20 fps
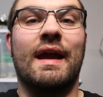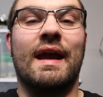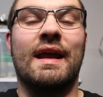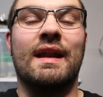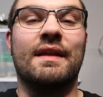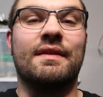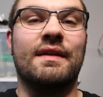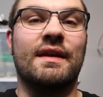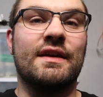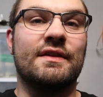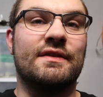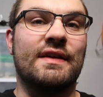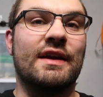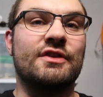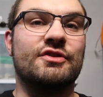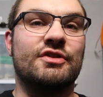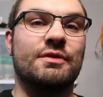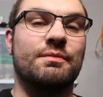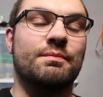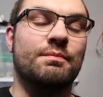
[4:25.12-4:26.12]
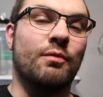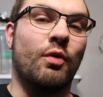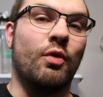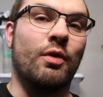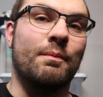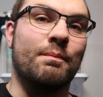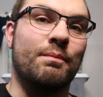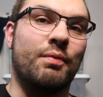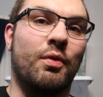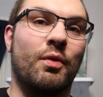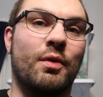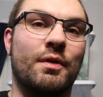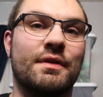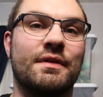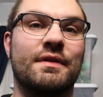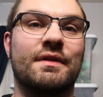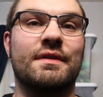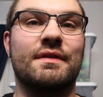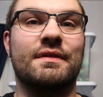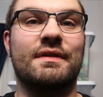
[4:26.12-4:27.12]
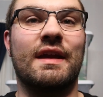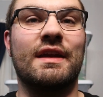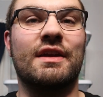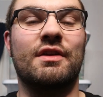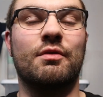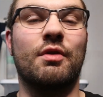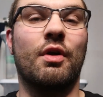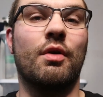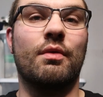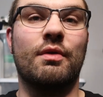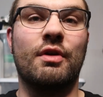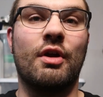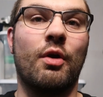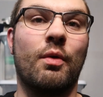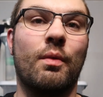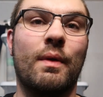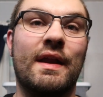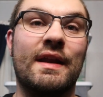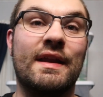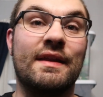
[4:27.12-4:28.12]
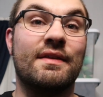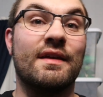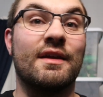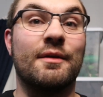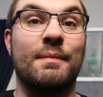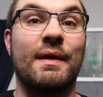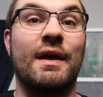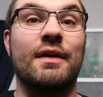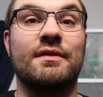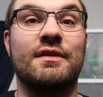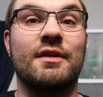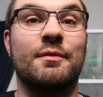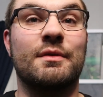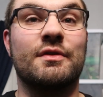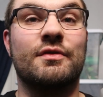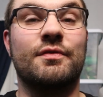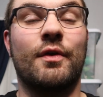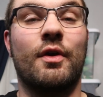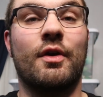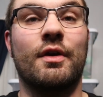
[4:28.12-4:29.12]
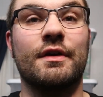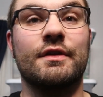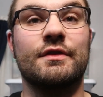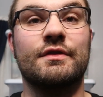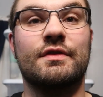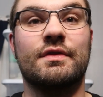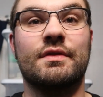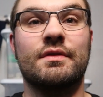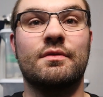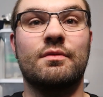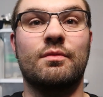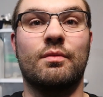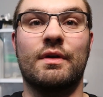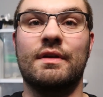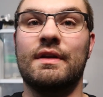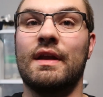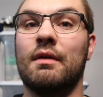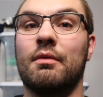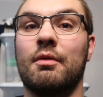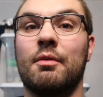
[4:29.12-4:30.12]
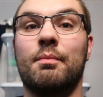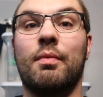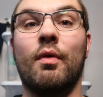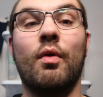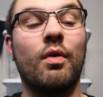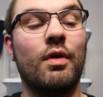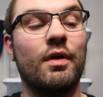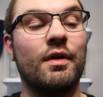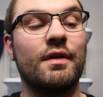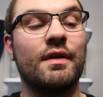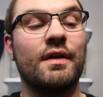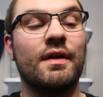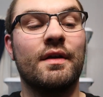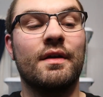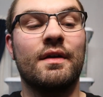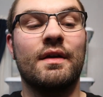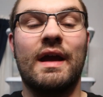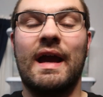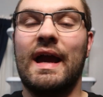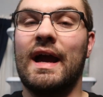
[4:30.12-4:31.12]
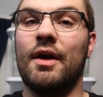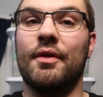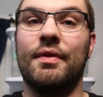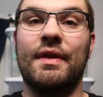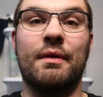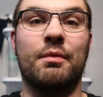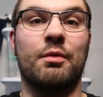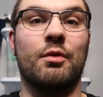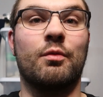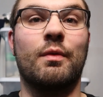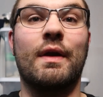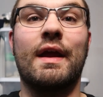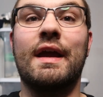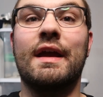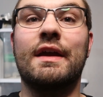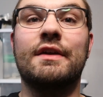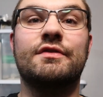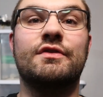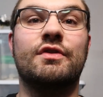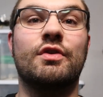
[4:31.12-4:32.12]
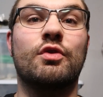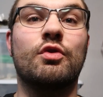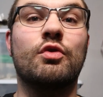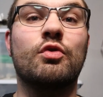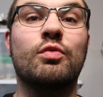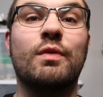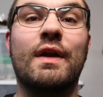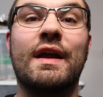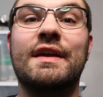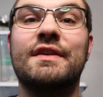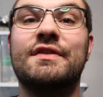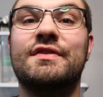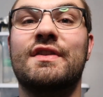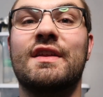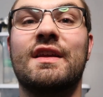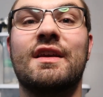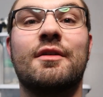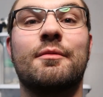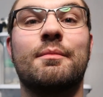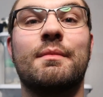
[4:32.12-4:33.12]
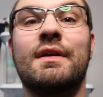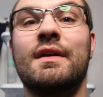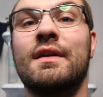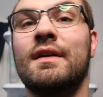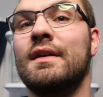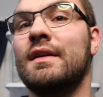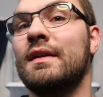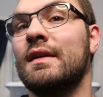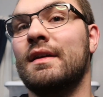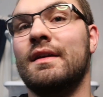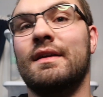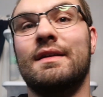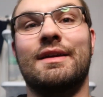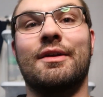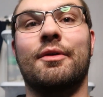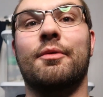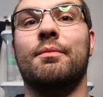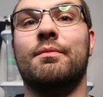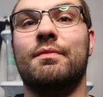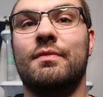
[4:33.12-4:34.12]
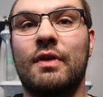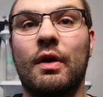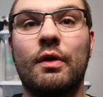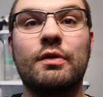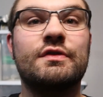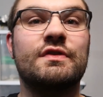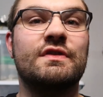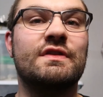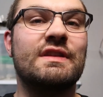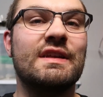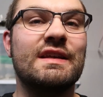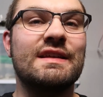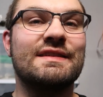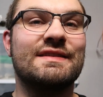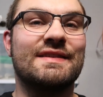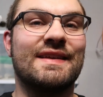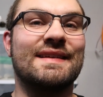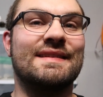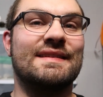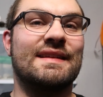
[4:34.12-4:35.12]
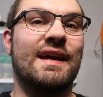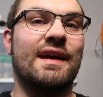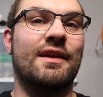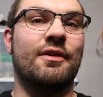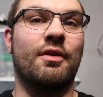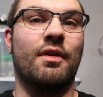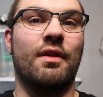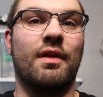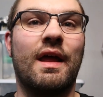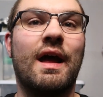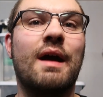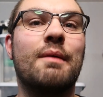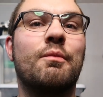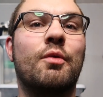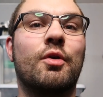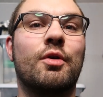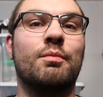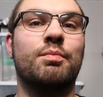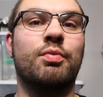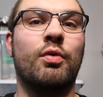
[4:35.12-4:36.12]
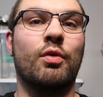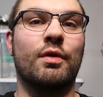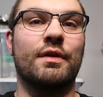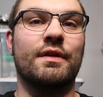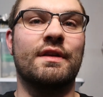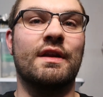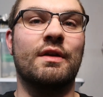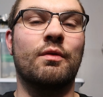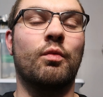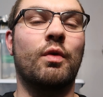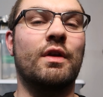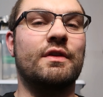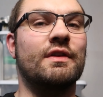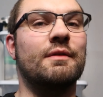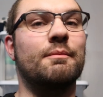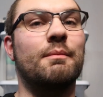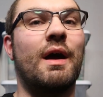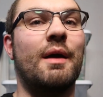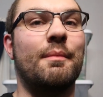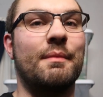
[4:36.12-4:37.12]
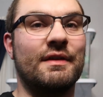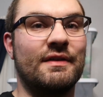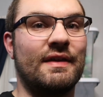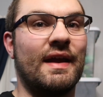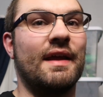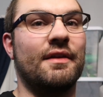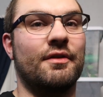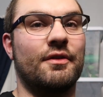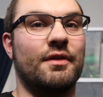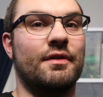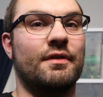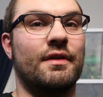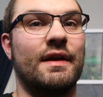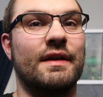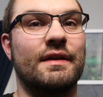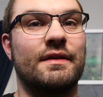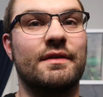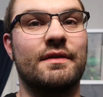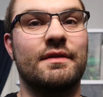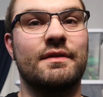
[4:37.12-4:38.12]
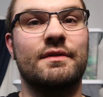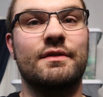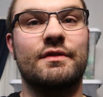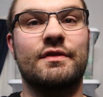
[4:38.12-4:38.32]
And I think it's actually more important that you don't know anything about them as far as when they were born, how they were raised, who raised them. You know, those things like that are a lot more important than what did mom and dad look like.